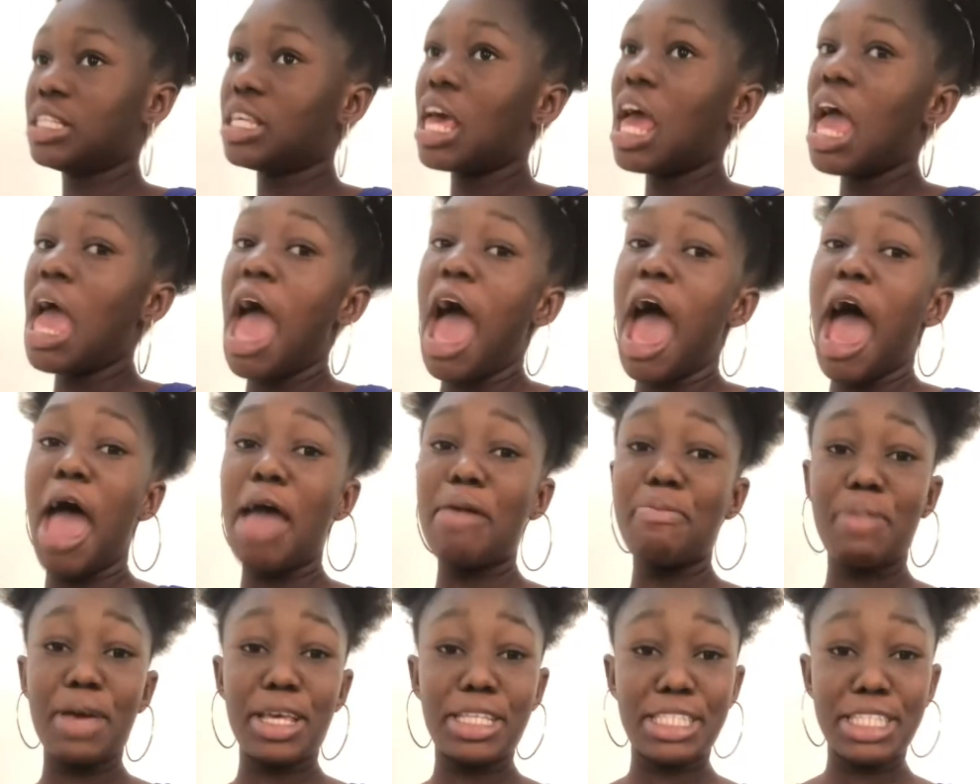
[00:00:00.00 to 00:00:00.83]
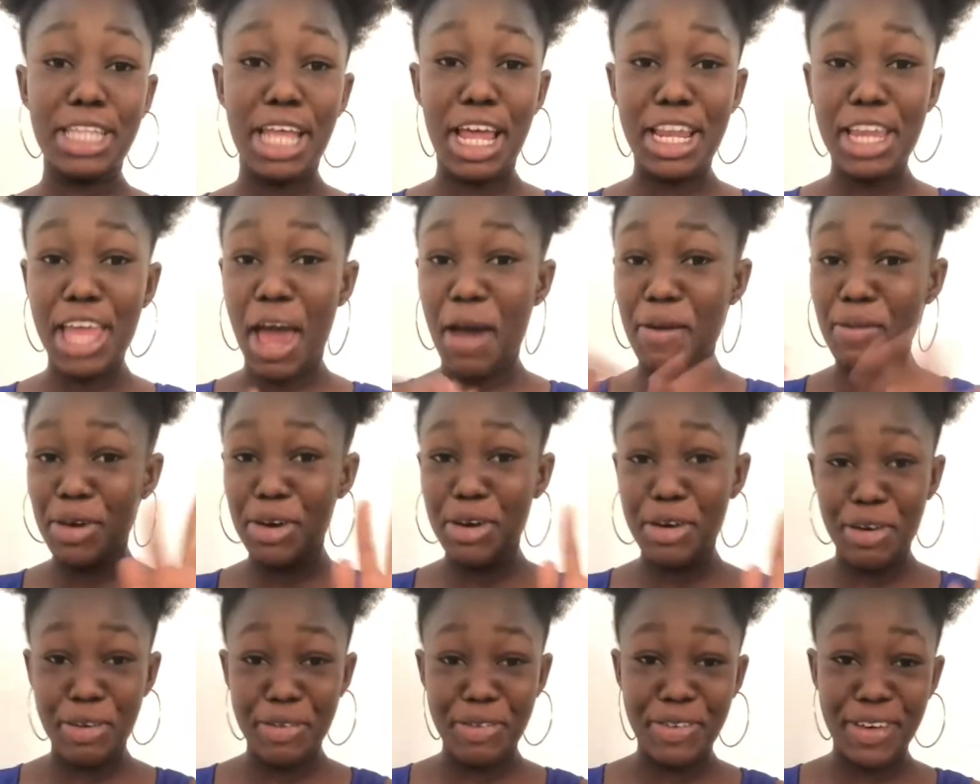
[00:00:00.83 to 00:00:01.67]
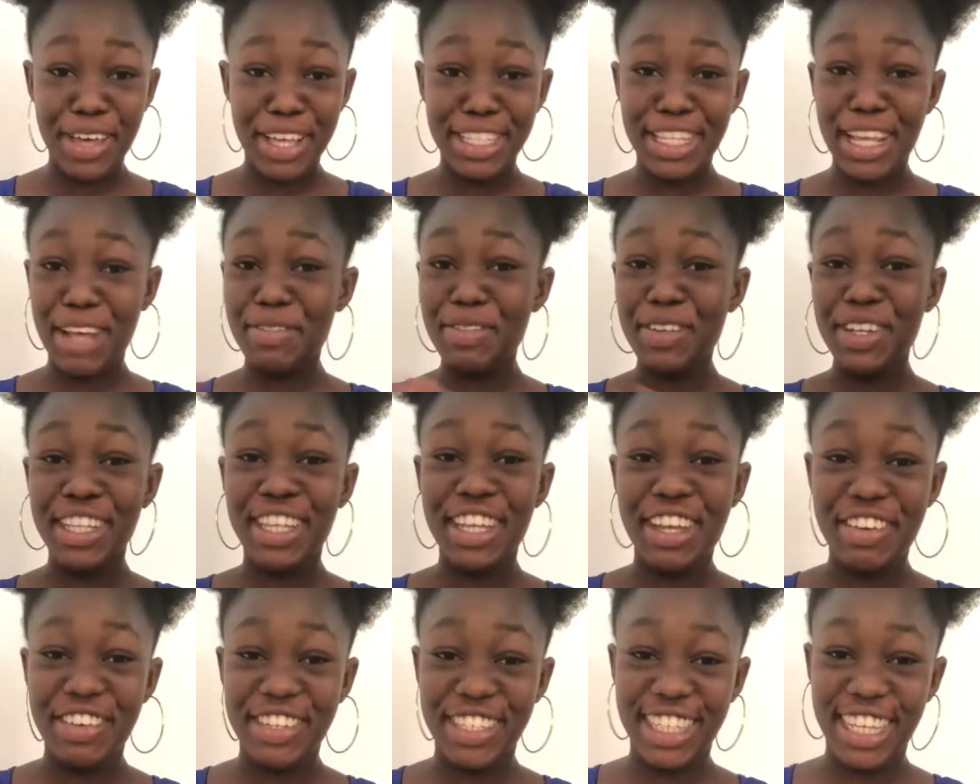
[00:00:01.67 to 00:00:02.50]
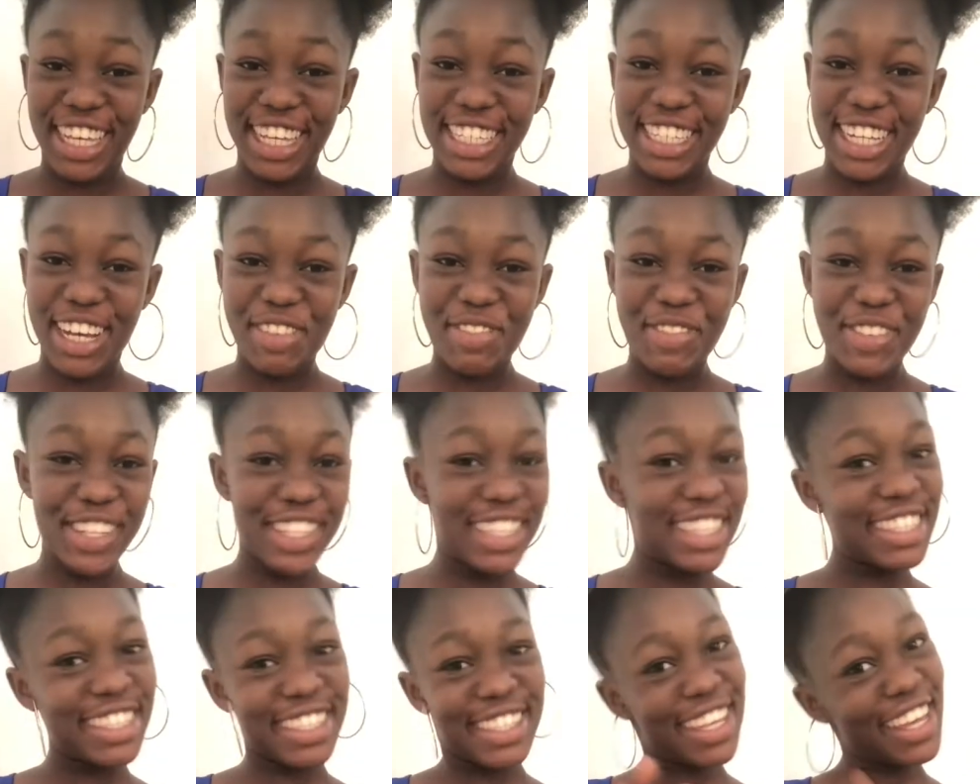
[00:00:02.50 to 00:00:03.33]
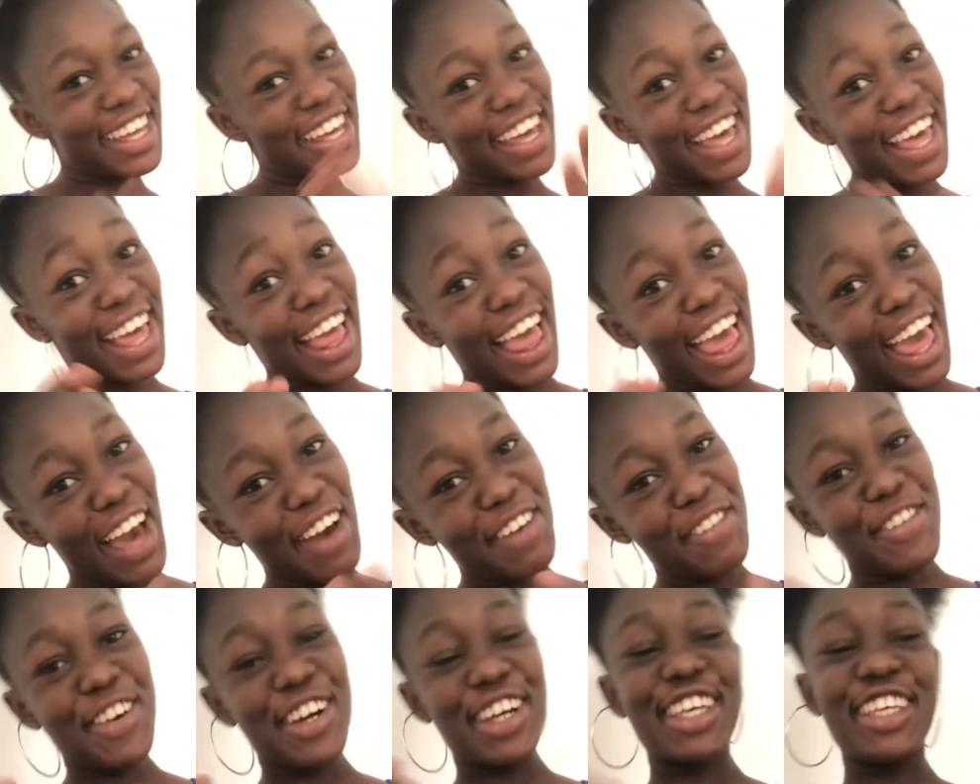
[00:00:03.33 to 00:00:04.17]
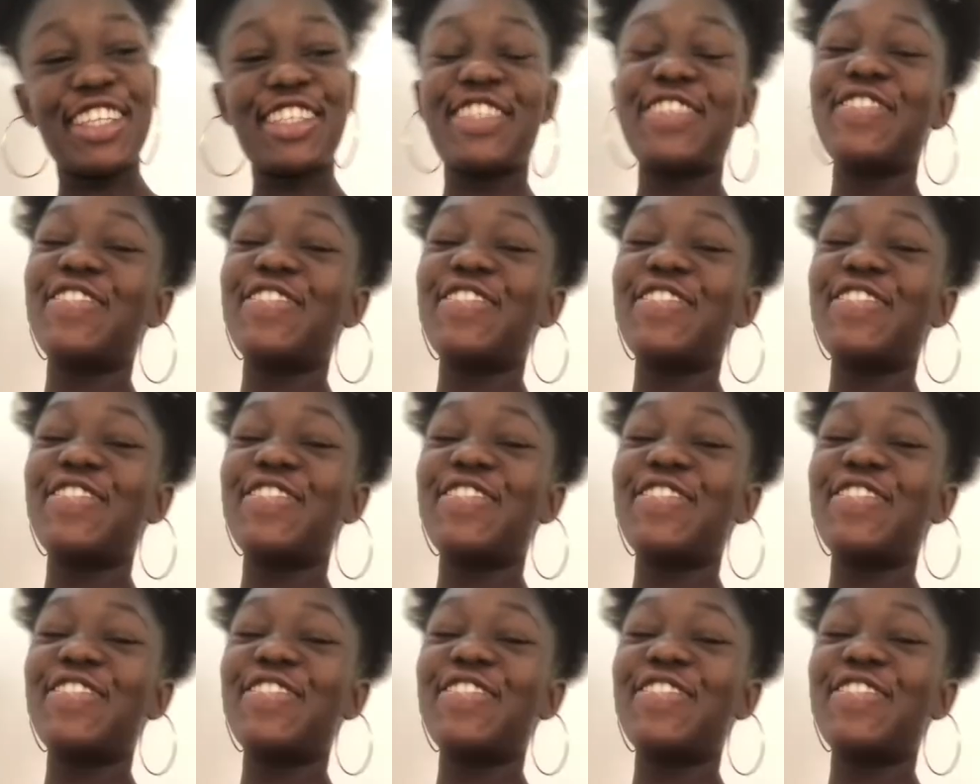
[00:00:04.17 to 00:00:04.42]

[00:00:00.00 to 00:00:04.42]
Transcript: I personally, I will confess, I'm not a researcher, but I'm working towards